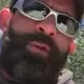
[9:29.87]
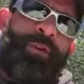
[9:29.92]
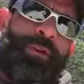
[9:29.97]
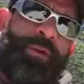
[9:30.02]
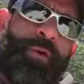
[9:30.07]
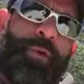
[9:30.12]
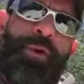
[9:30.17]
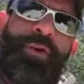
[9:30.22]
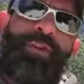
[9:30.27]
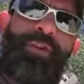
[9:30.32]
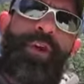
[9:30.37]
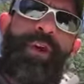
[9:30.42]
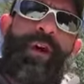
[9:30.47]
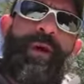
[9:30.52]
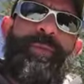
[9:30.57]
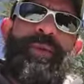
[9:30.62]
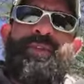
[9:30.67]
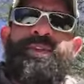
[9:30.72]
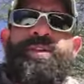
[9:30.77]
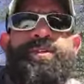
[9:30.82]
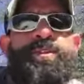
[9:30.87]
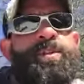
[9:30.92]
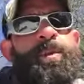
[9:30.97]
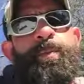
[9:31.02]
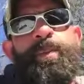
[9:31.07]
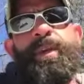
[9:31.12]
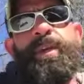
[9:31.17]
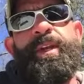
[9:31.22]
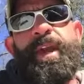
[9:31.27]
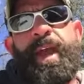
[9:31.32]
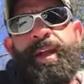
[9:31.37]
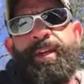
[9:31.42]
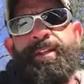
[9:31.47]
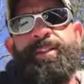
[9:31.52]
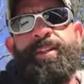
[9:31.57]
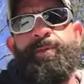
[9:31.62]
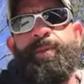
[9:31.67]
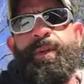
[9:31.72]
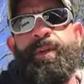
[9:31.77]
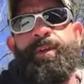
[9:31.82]
Your job is just to be next
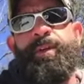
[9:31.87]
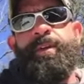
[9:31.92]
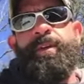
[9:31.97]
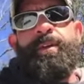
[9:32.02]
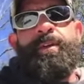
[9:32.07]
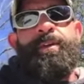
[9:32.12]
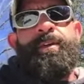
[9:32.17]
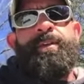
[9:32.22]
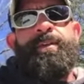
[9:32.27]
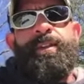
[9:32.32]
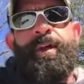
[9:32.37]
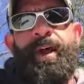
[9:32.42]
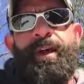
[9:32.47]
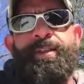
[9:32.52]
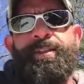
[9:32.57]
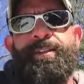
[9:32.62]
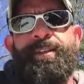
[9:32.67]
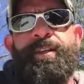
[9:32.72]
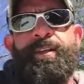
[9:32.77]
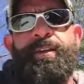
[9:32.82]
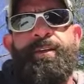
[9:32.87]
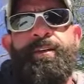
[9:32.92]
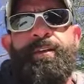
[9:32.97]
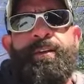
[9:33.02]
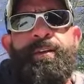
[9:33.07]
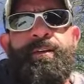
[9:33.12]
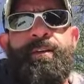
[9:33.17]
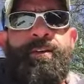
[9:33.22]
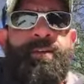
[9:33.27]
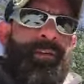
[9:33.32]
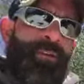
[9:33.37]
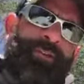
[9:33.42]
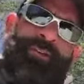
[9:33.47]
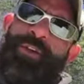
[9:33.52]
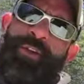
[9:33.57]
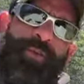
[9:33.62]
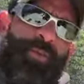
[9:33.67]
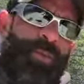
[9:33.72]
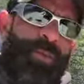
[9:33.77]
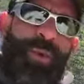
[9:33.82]
to me. That's it.
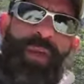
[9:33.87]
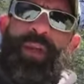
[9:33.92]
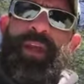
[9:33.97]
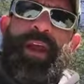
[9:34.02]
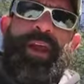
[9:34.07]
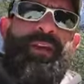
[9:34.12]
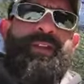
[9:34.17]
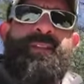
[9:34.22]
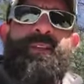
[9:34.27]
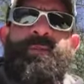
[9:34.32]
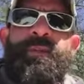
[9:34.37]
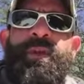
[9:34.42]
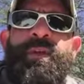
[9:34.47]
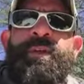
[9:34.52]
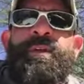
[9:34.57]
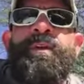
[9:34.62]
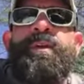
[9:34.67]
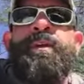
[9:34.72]
Just be next to me.